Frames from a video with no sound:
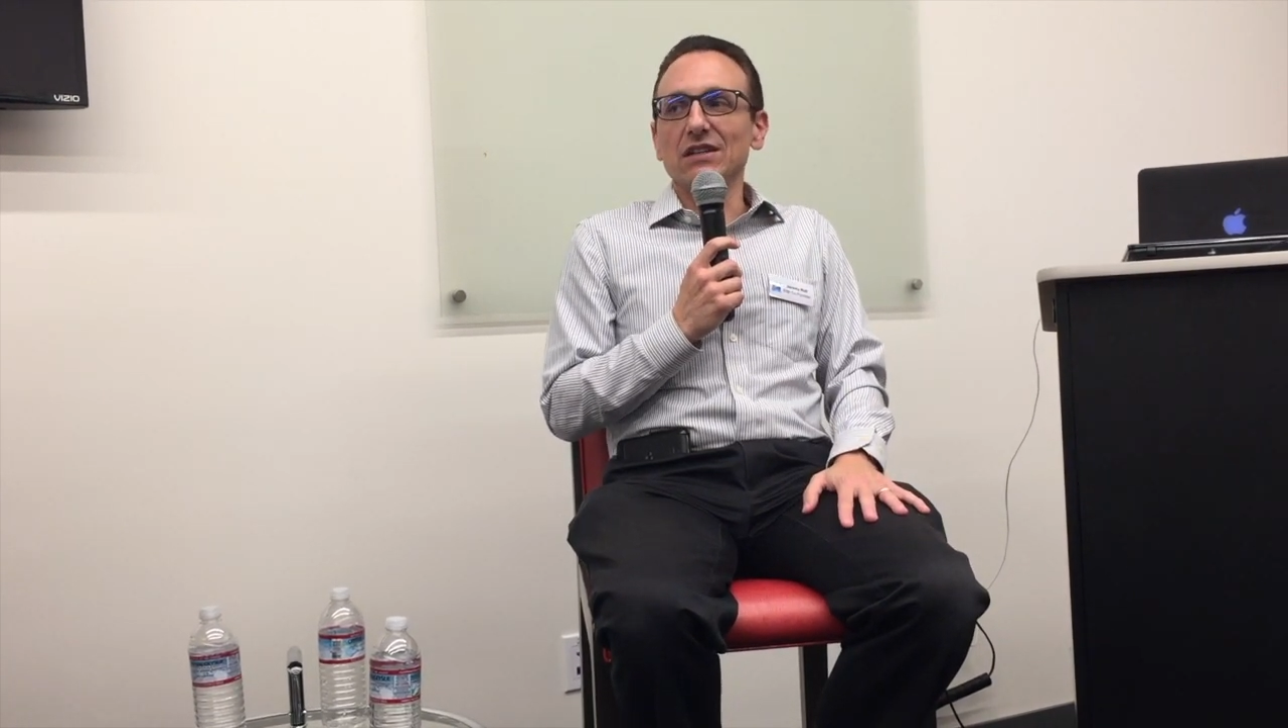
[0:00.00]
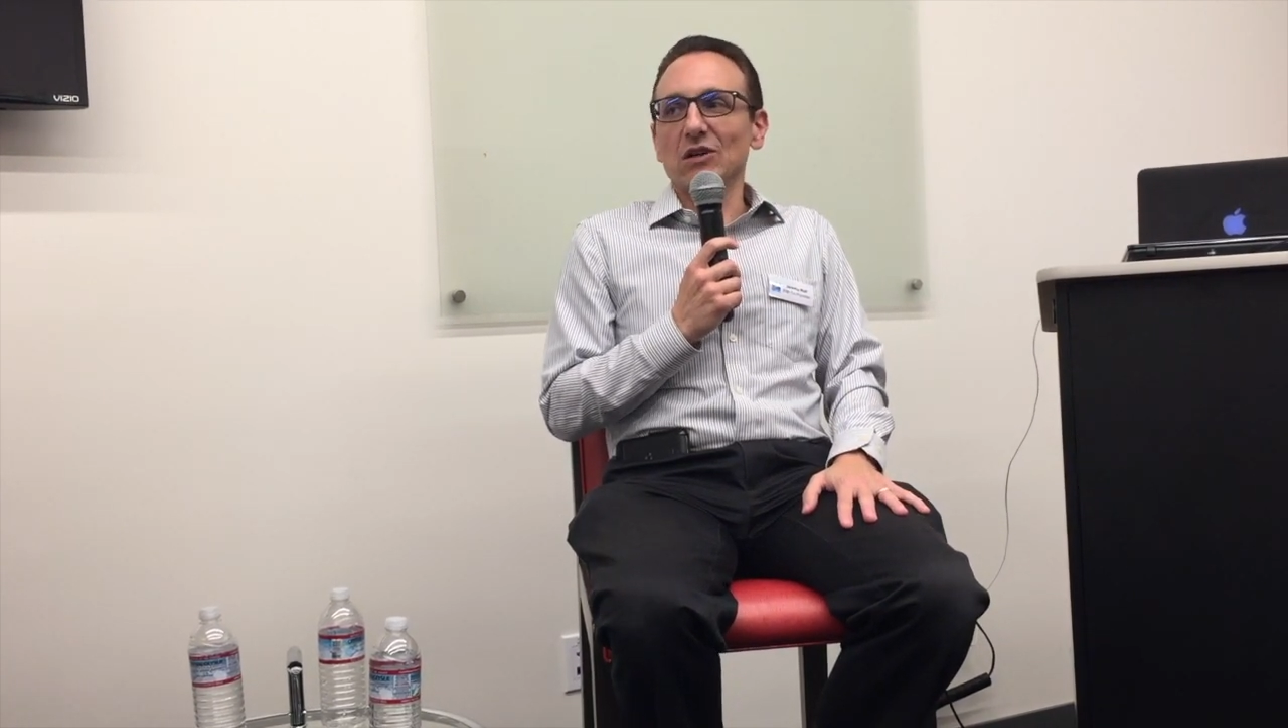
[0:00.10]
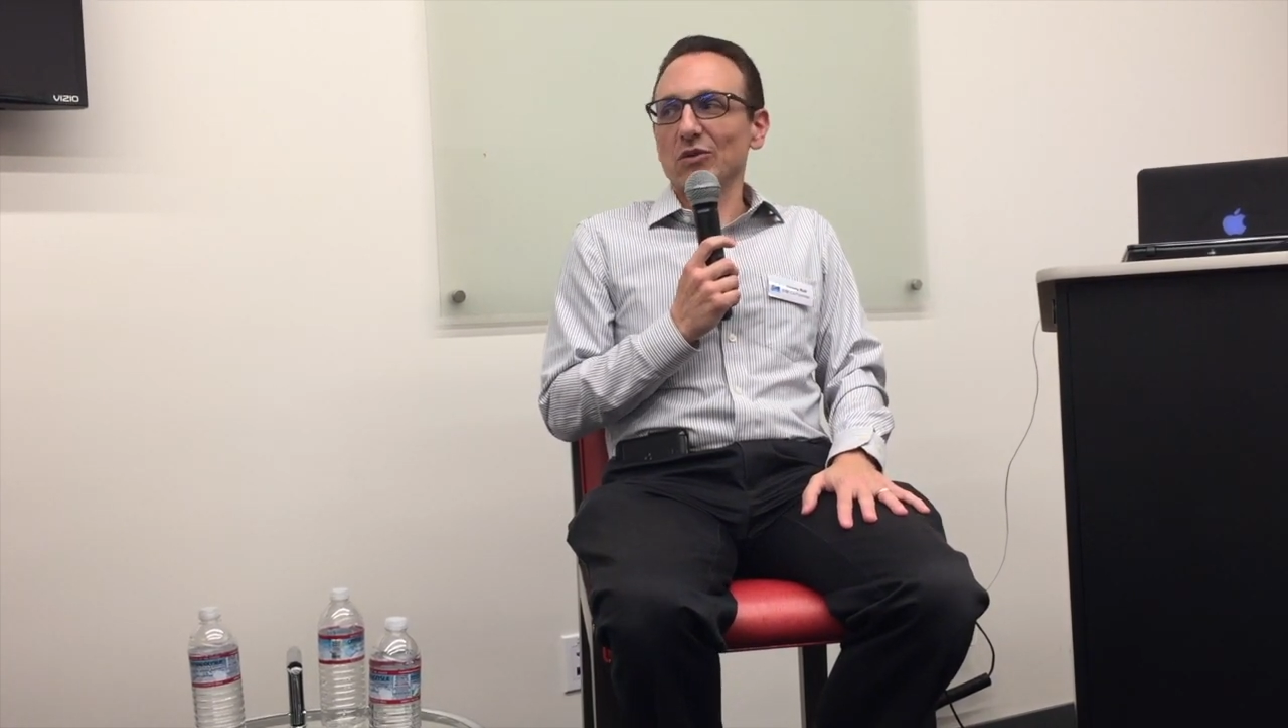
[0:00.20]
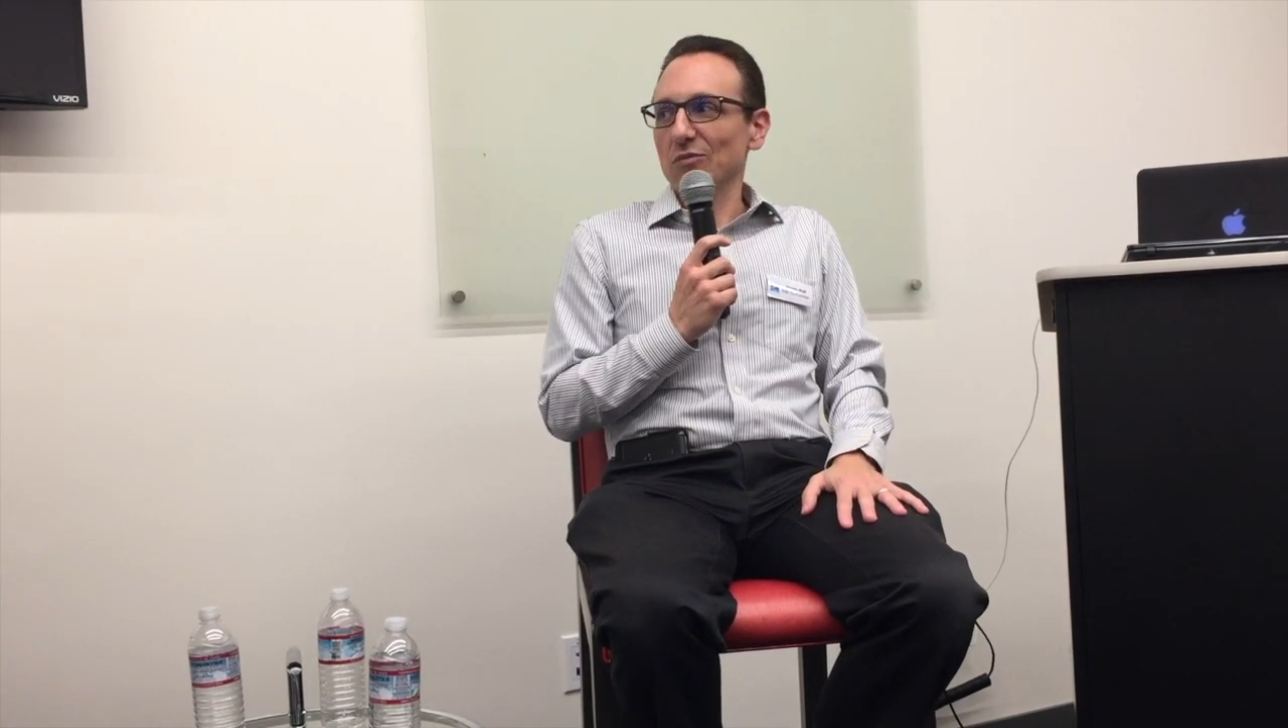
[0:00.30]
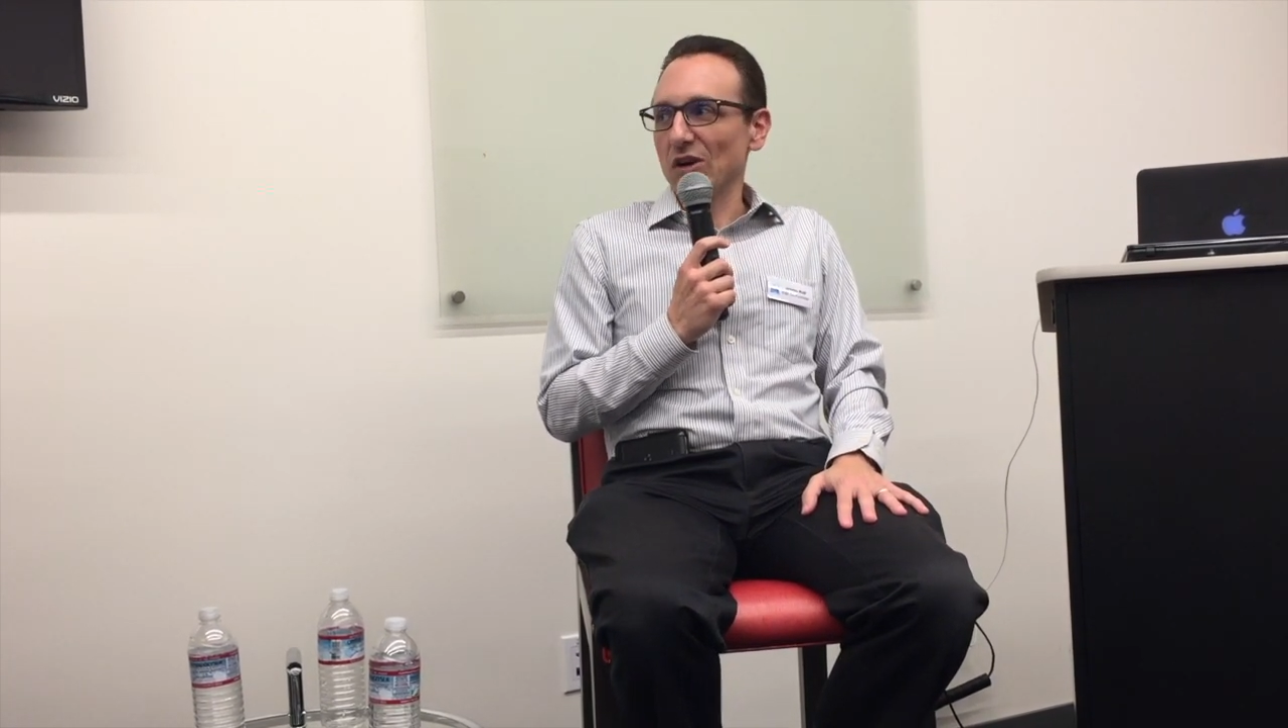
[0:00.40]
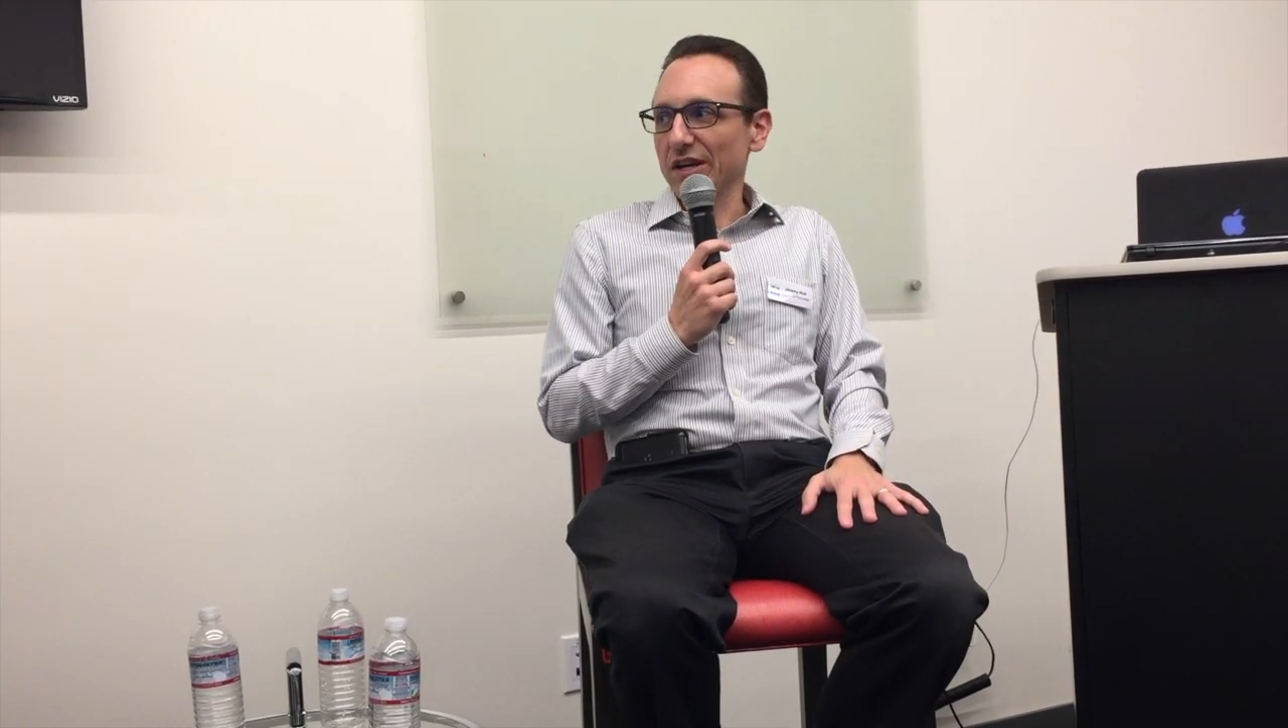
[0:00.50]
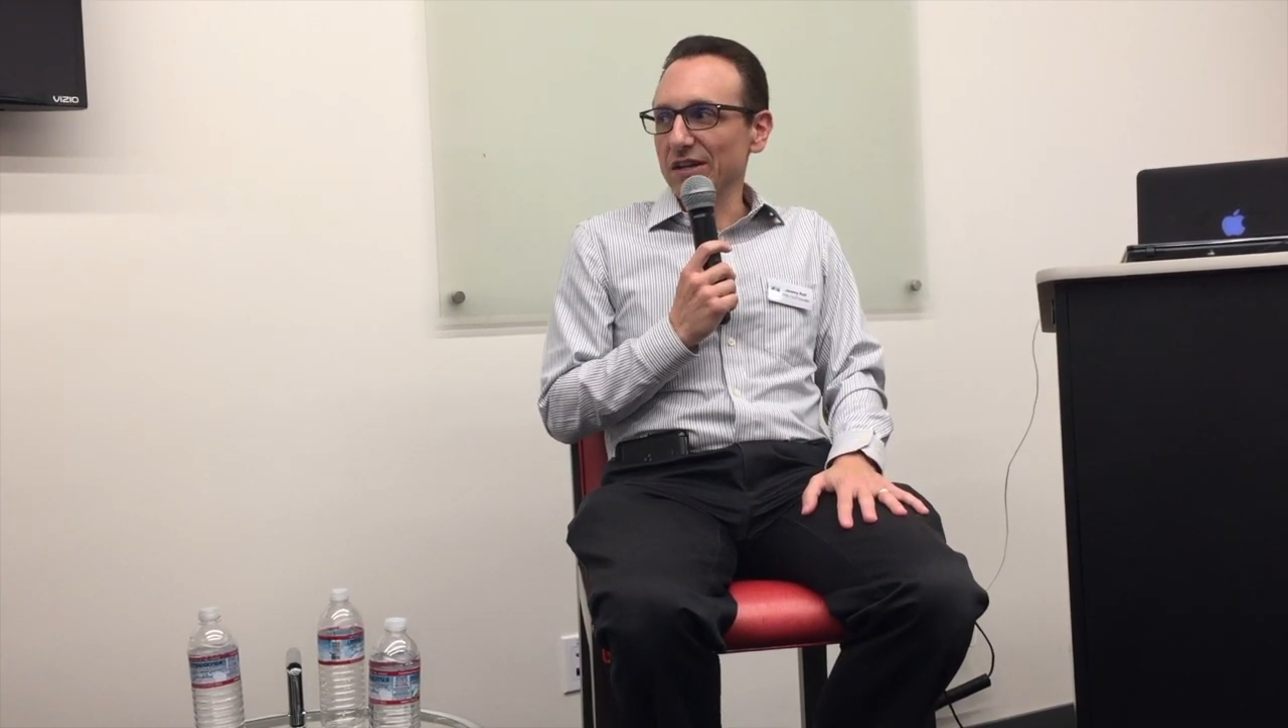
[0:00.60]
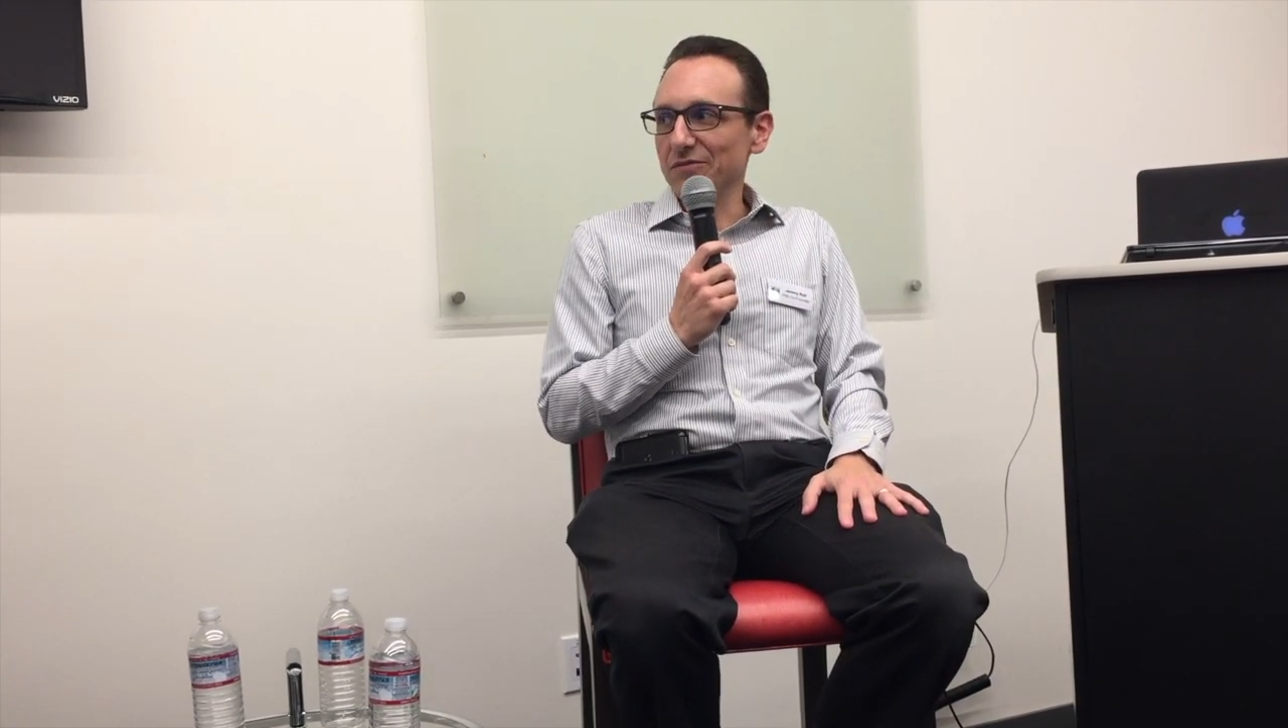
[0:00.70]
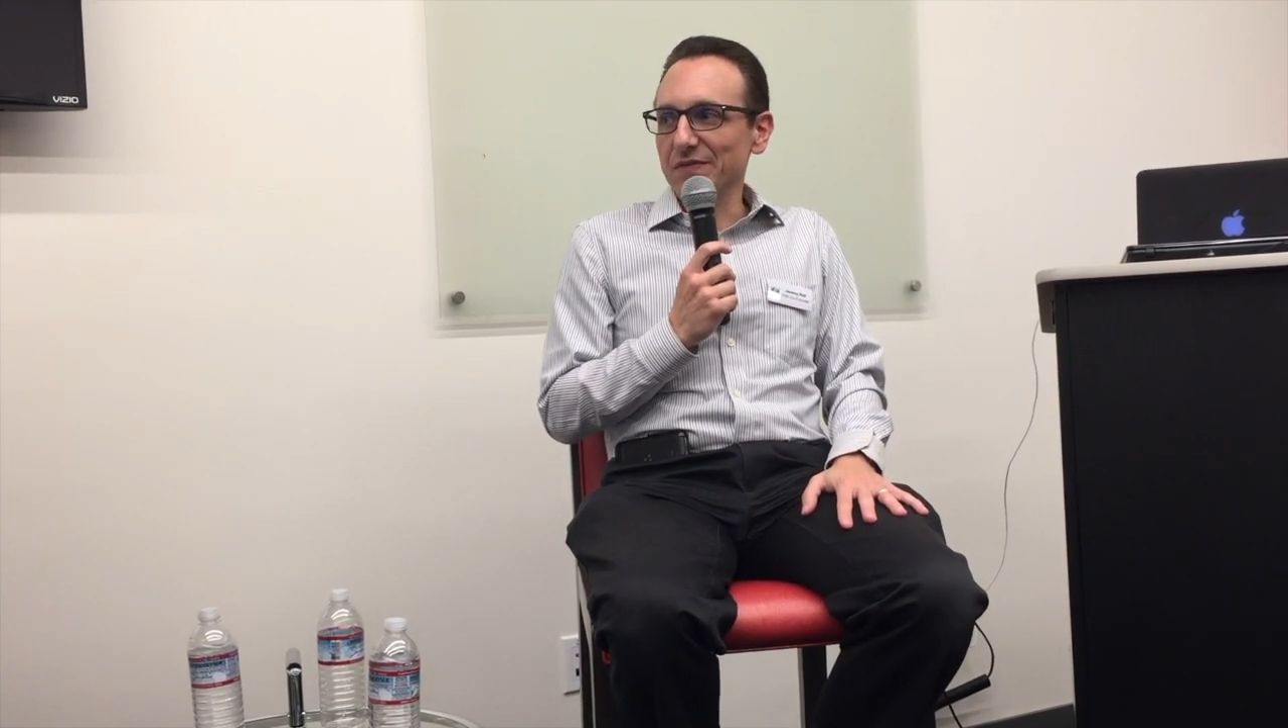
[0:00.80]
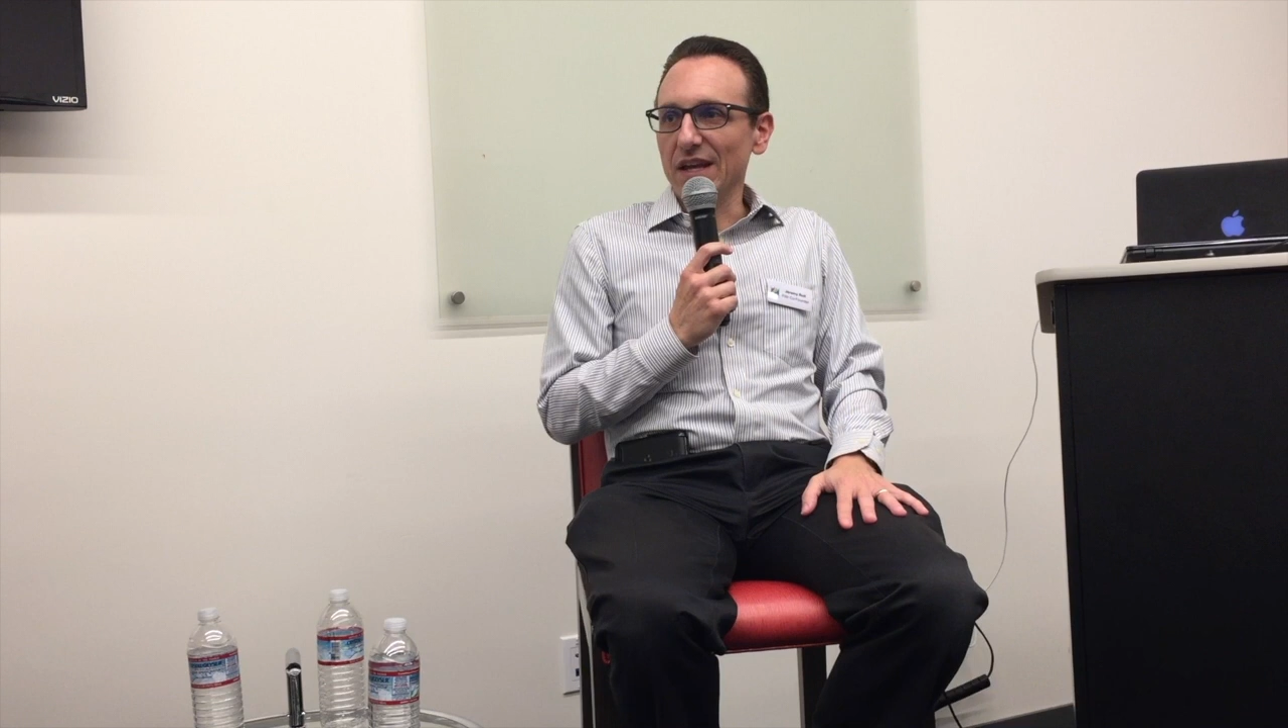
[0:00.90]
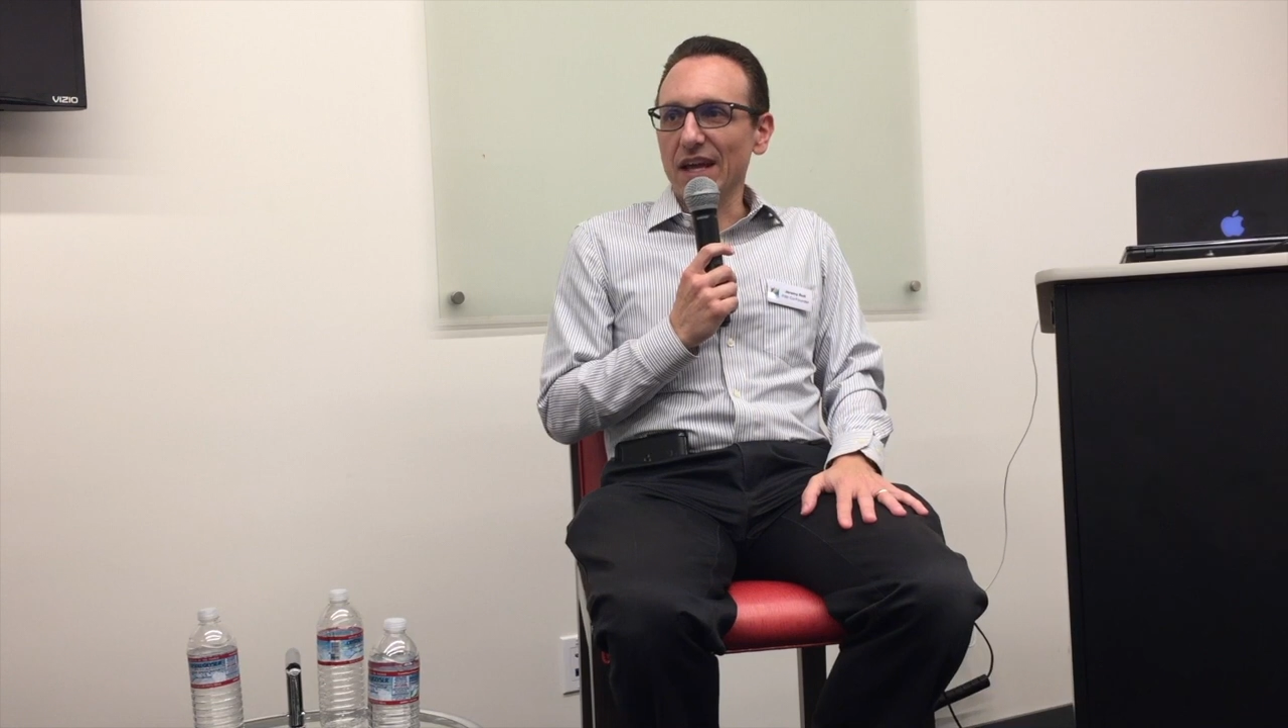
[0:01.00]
illiquid market,